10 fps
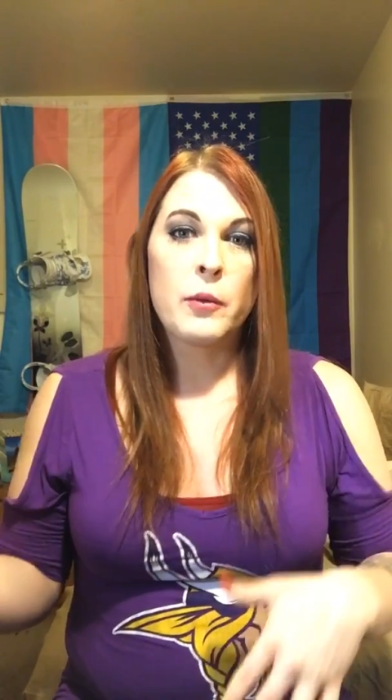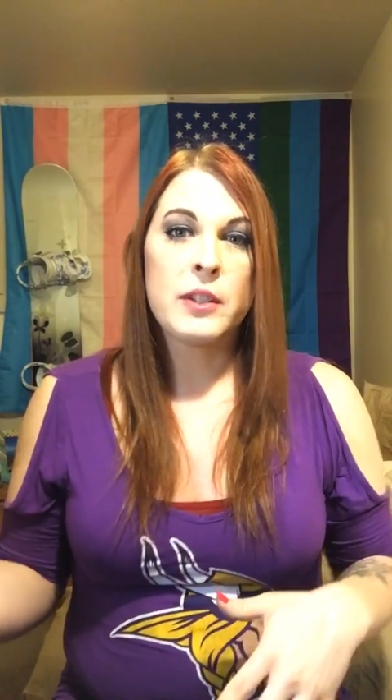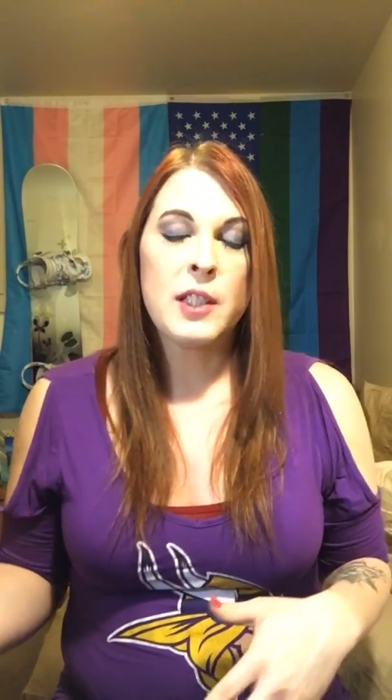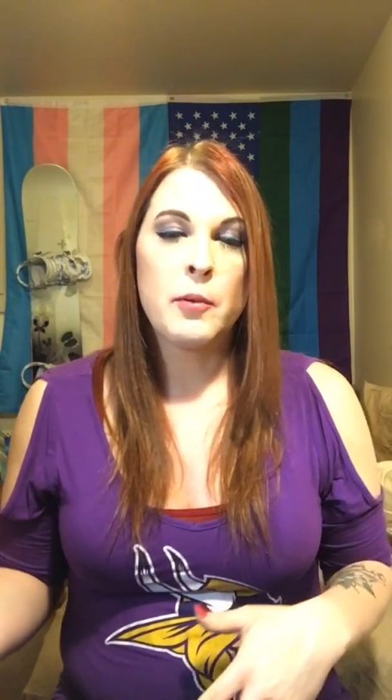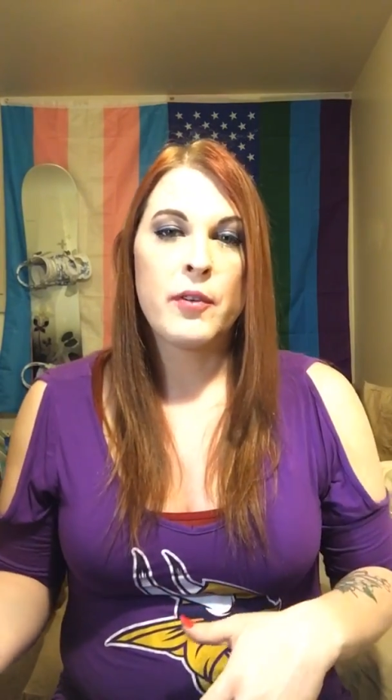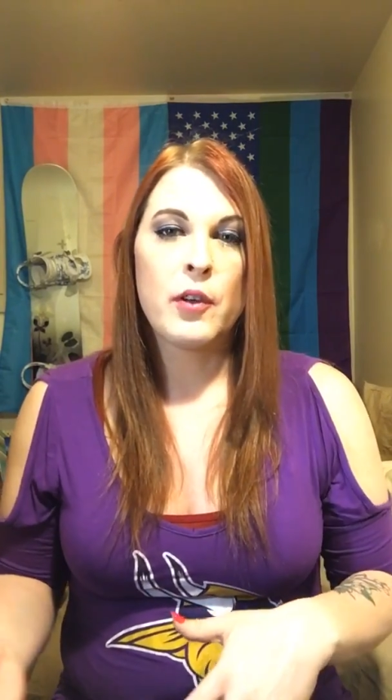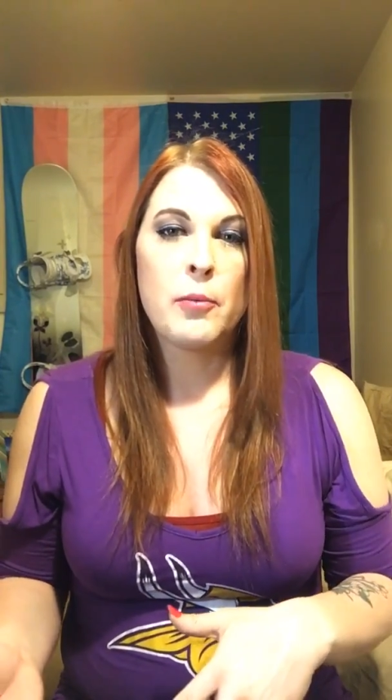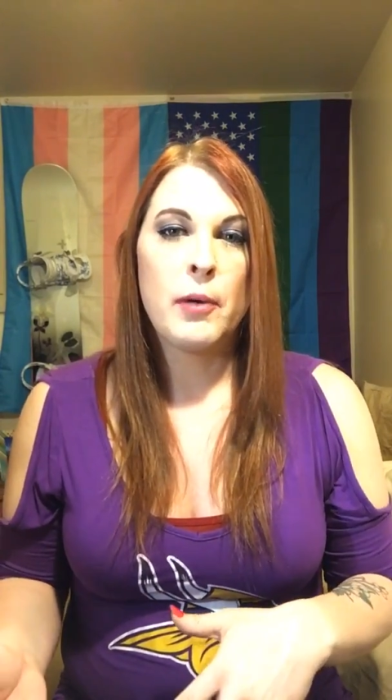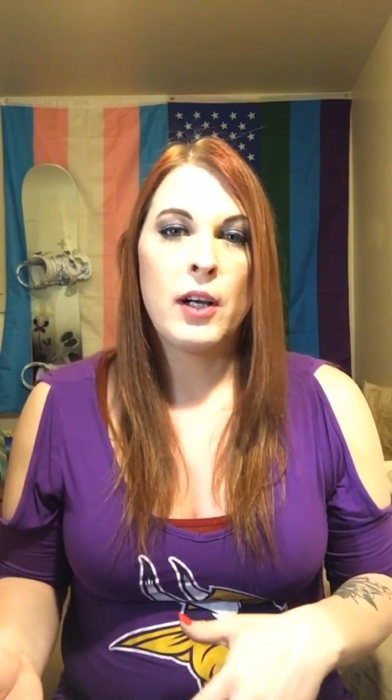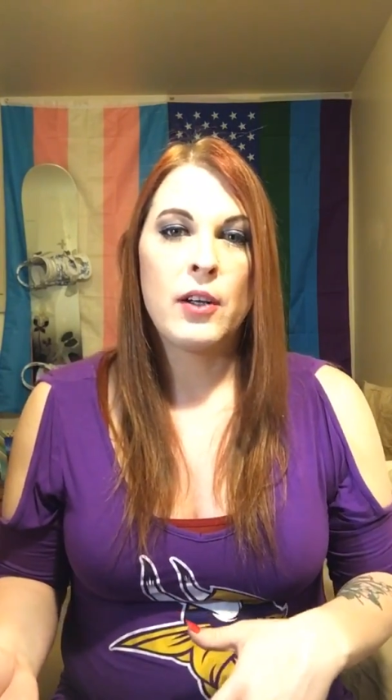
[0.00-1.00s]
with someone for
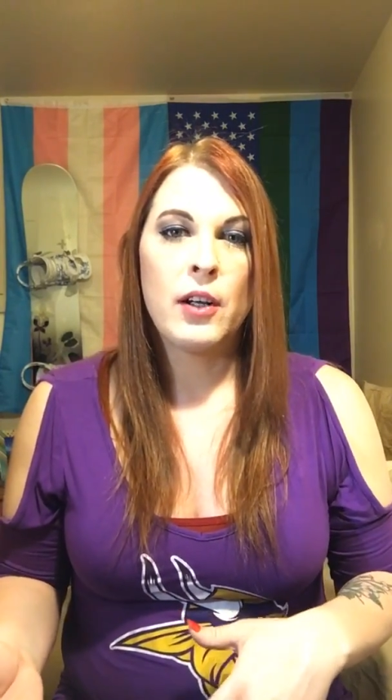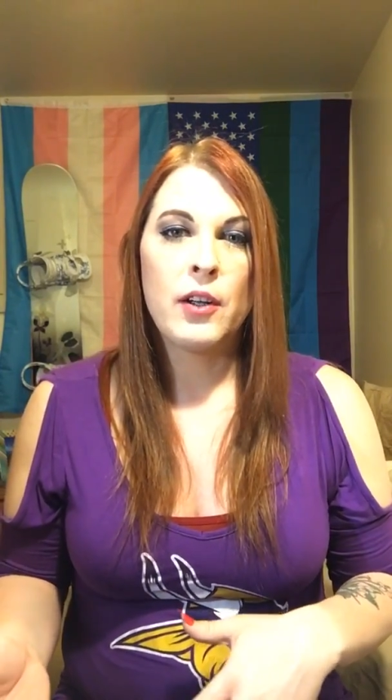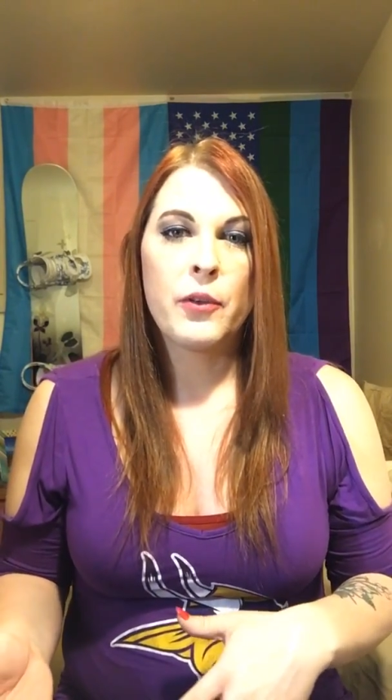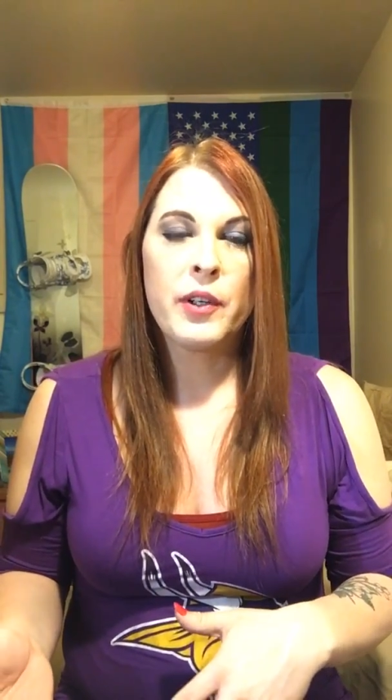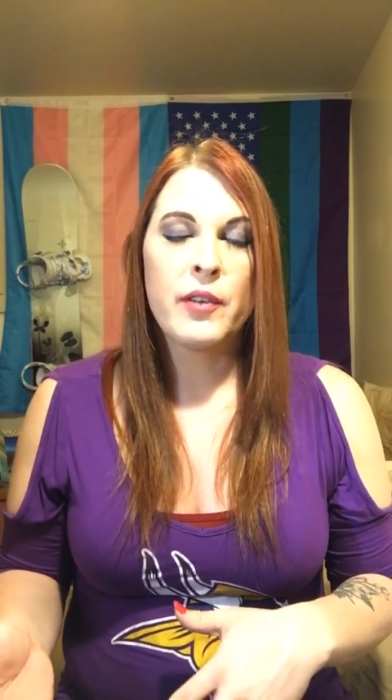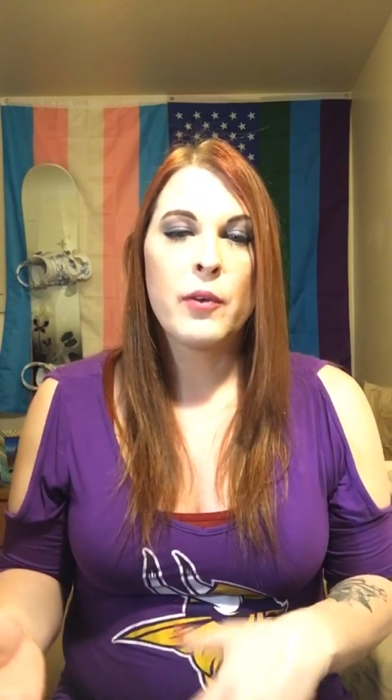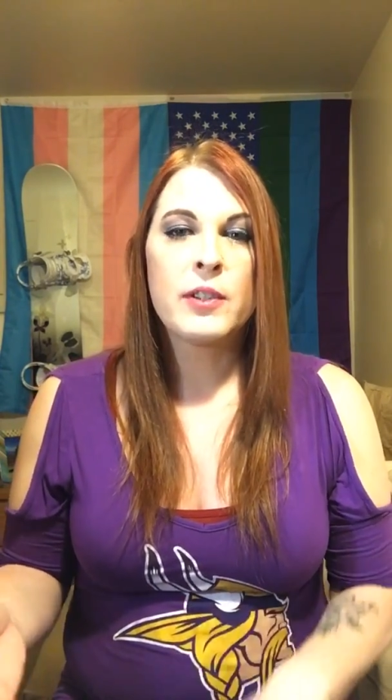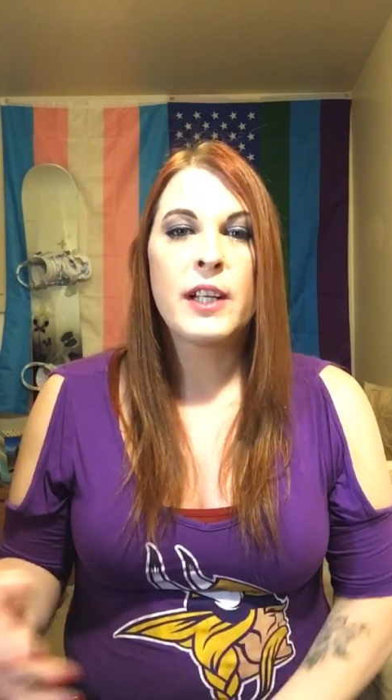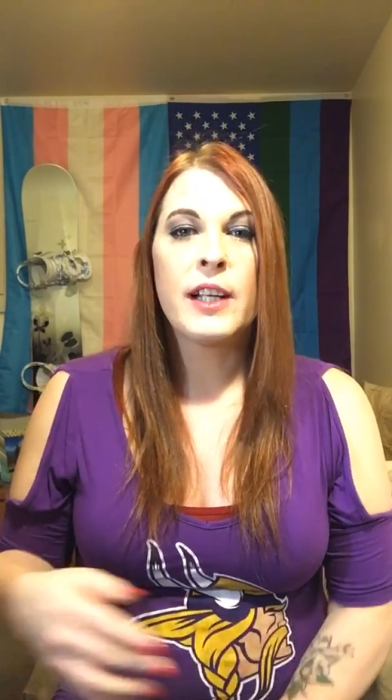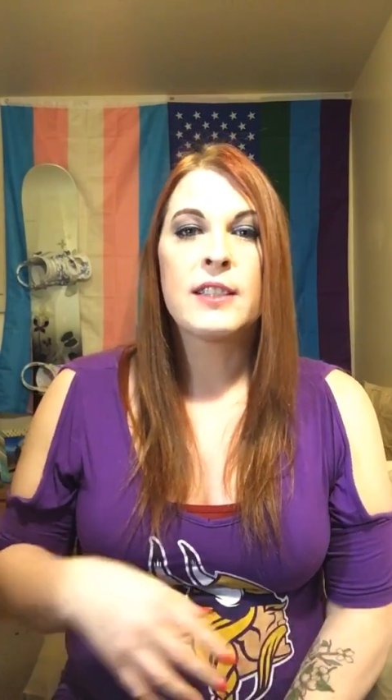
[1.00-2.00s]
about 3 or 4
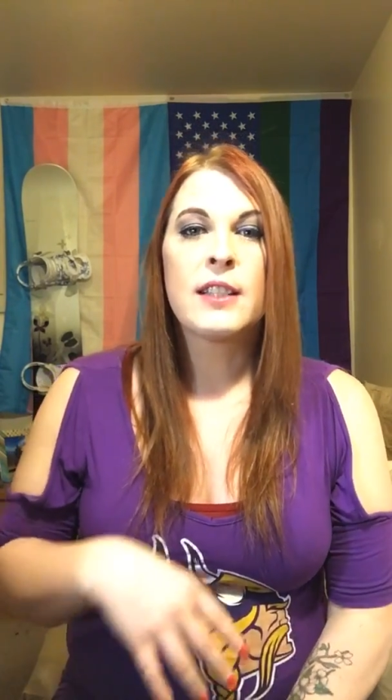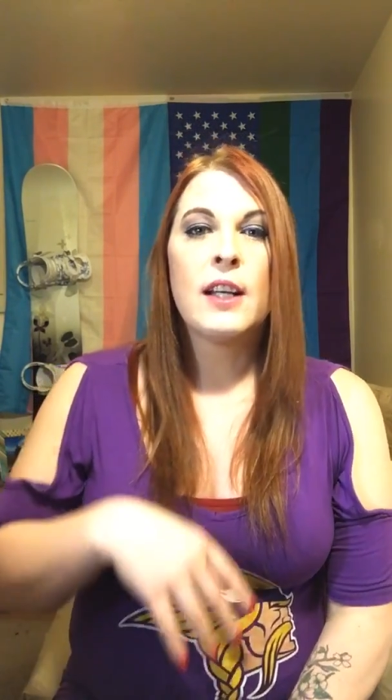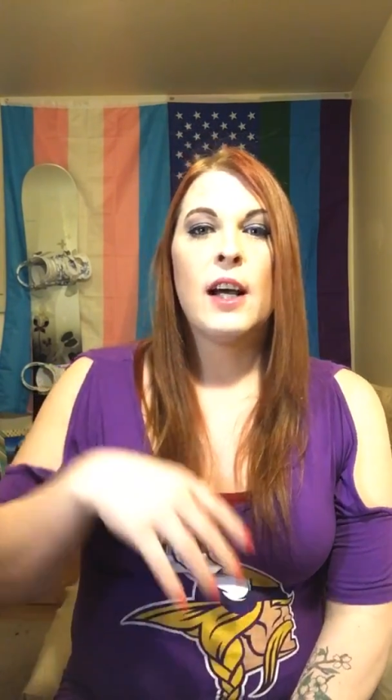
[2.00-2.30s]
days.